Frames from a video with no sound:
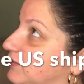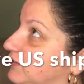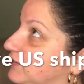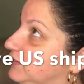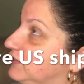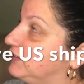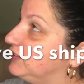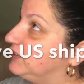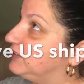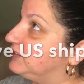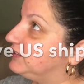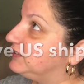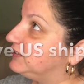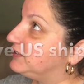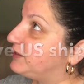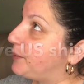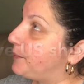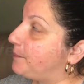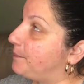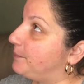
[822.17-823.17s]

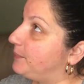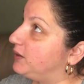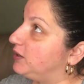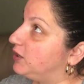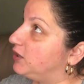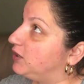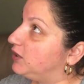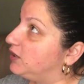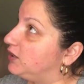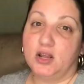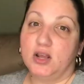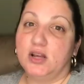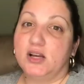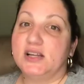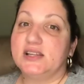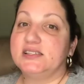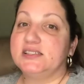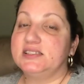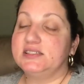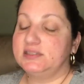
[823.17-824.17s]
December,
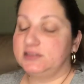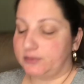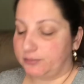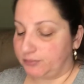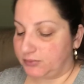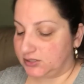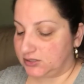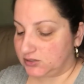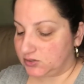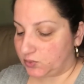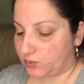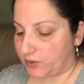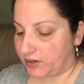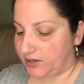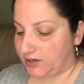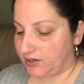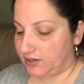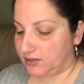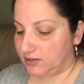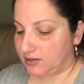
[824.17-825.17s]
on December
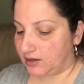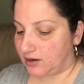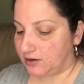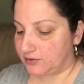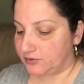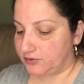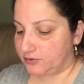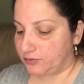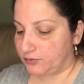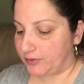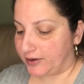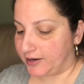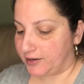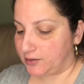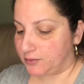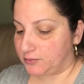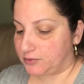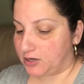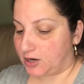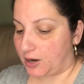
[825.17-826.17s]
20th, I'll do a
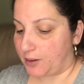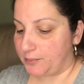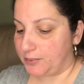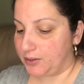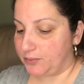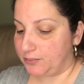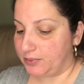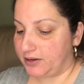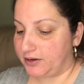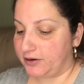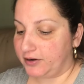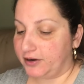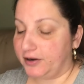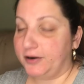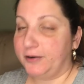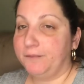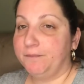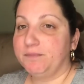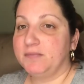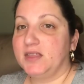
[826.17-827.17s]
random comment
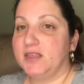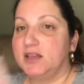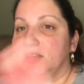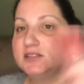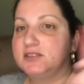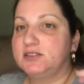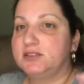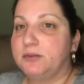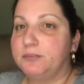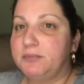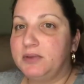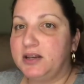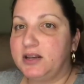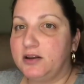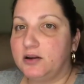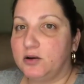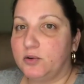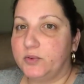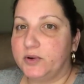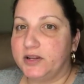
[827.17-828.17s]
picker. Somebody
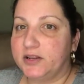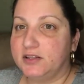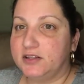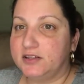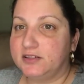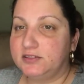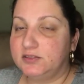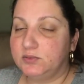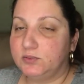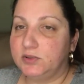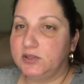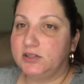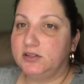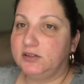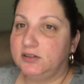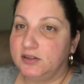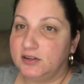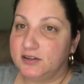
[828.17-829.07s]
will win this one.